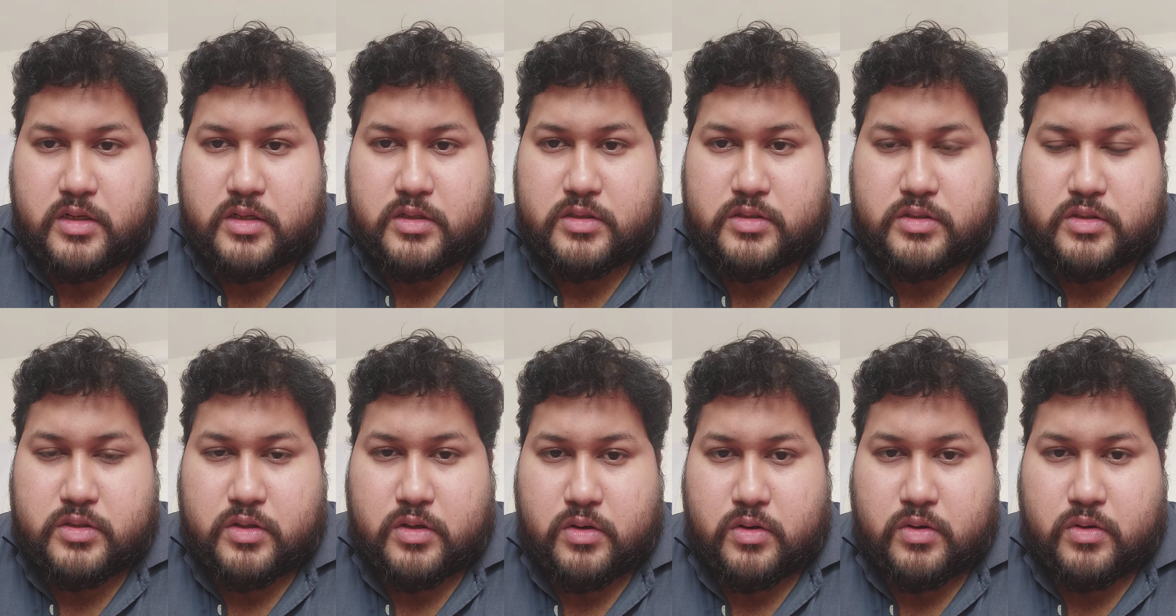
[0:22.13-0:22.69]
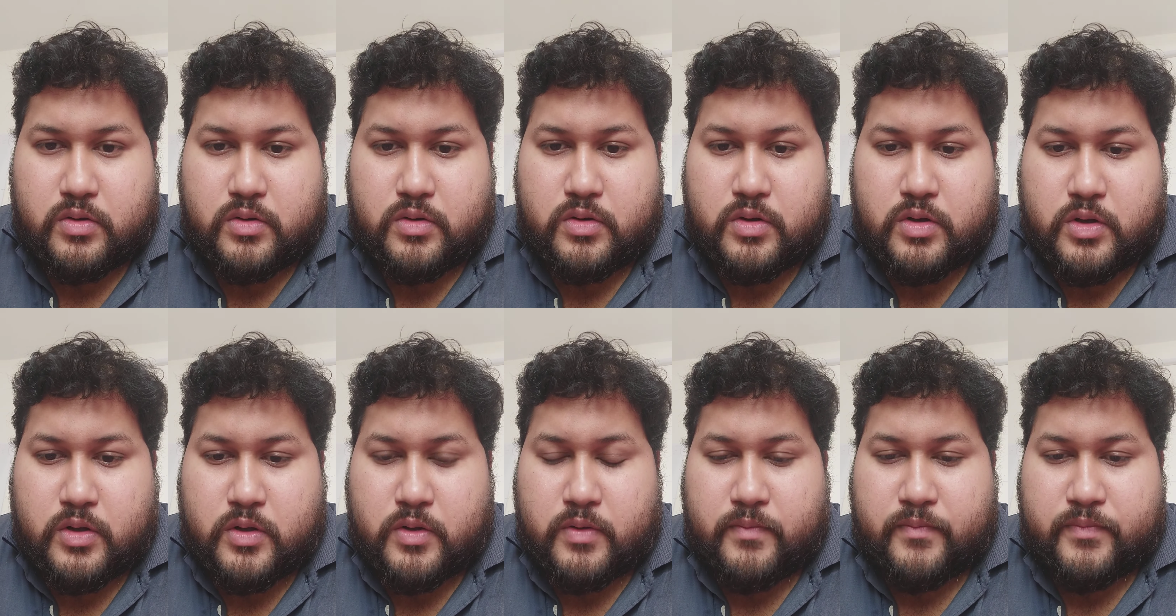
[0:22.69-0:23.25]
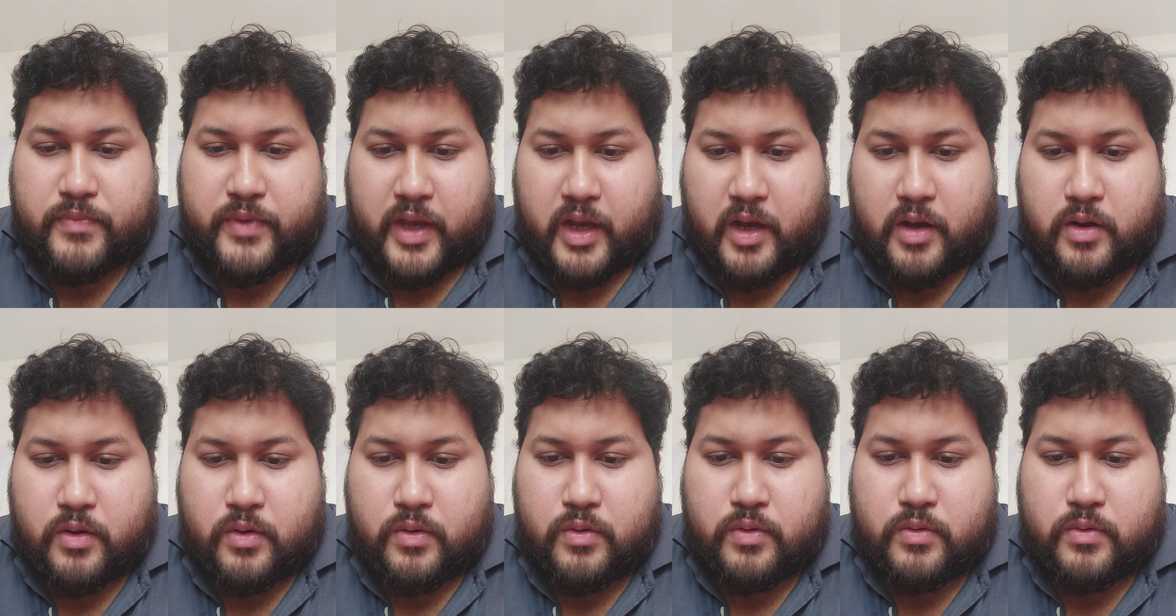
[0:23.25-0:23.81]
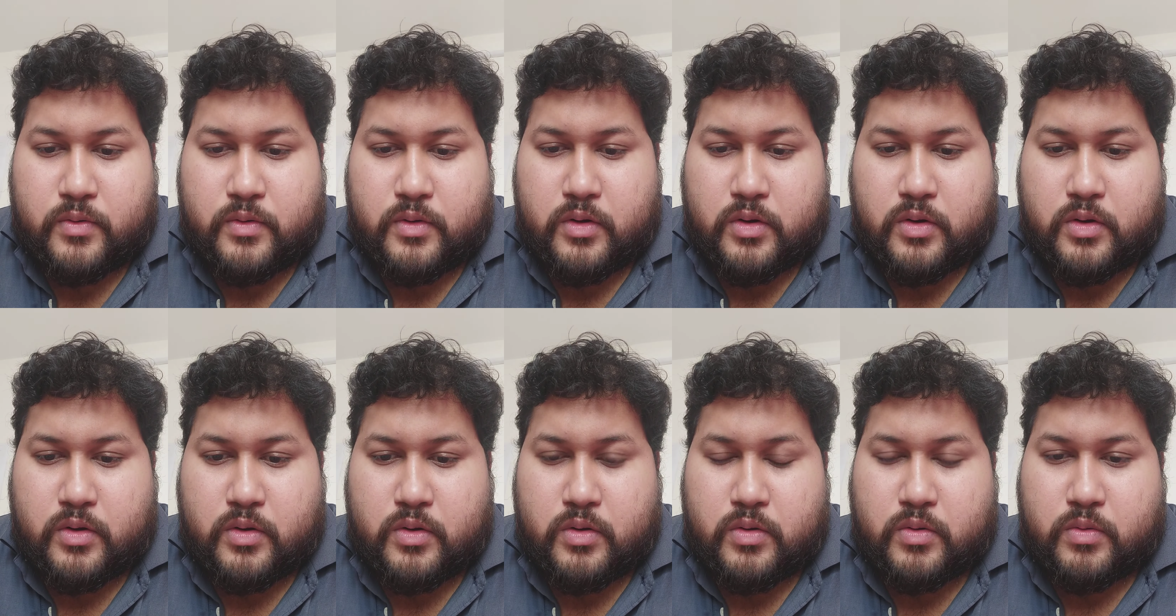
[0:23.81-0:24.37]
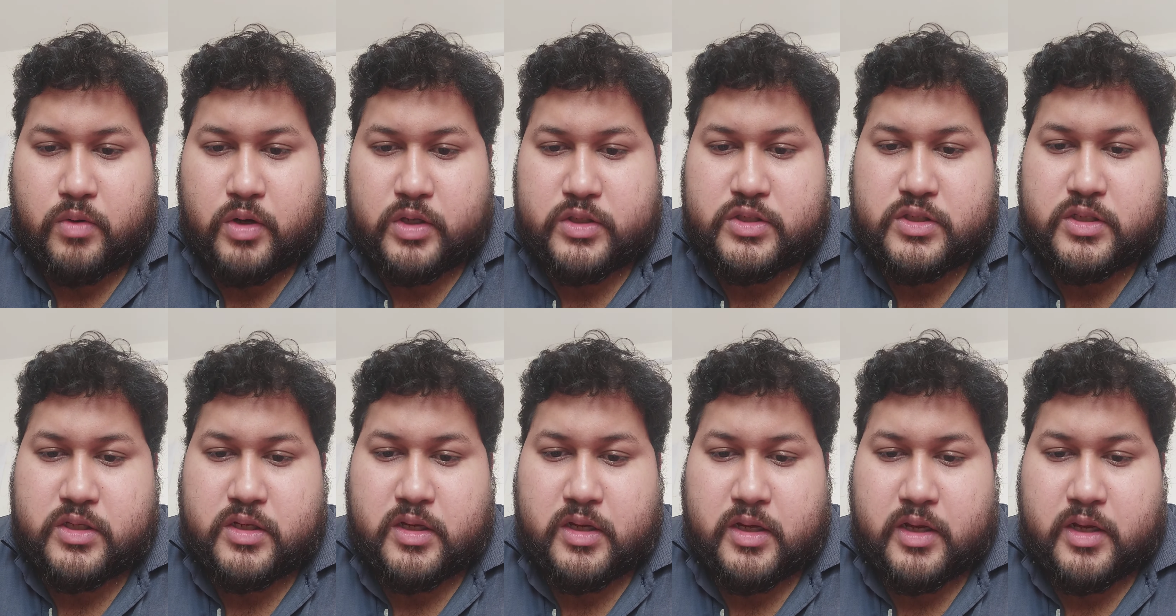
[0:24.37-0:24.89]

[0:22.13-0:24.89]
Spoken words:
So now what